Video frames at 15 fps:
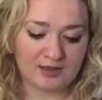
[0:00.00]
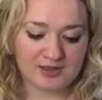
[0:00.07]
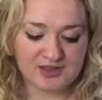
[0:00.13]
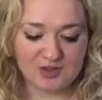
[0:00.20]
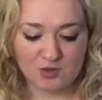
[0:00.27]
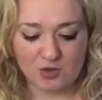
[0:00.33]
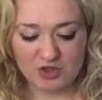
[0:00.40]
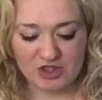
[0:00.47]

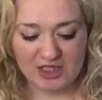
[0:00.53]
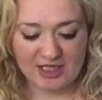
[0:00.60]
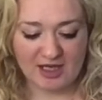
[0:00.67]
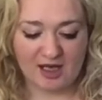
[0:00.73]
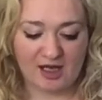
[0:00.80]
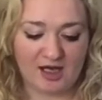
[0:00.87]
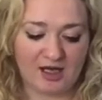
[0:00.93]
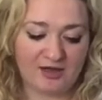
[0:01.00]
squash in
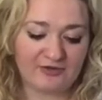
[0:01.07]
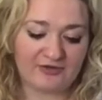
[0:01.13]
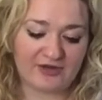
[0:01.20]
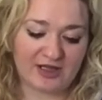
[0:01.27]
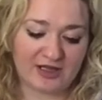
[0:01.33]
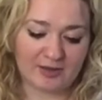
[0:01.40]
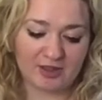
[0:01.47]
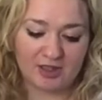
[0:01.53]
half,
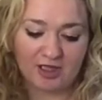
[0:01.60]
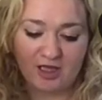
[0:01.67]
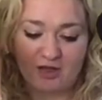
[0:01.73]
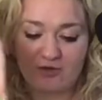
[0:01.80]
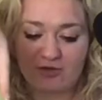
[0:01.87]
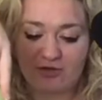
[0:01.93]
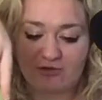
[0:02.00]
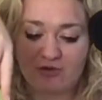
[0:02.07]
and I'm going to
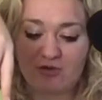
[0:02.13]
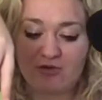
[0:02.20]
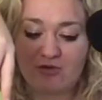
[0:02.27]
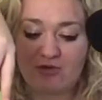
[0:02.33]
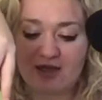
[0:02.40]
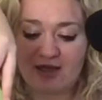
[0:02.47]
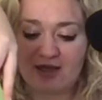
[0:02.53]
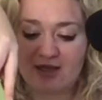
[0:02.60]
go through
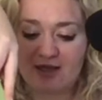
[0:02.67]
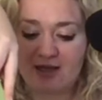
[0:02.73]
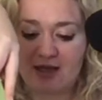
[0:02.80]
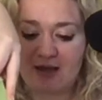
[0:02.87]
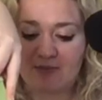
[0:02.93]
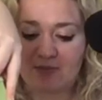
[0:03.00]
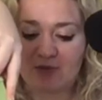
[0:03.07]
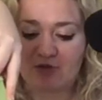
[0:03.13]

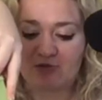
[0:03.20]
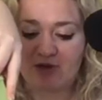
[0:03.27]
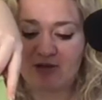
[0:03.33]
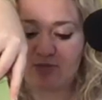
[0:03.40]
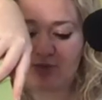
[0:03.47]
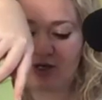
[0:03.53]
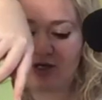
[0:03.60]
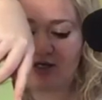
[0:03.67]
the
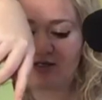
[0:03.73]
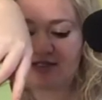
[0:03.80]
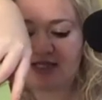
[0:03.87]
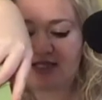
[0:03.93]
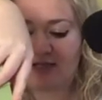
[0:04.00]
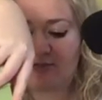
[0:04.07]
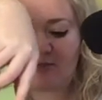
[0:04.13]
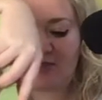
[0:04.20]
green part,
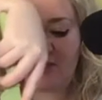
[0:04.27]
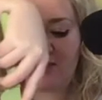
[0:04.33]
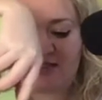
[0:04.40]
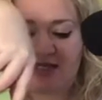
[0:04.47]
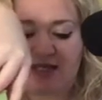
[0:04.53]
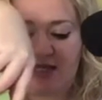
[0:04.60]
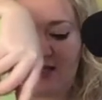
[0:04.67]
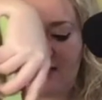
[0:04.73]
and I'm
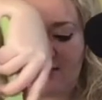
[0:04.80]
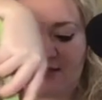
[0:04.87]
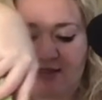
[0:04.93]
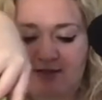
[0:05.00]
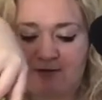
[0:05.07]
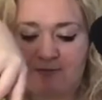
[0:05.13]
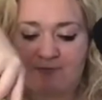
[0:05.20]
cutting it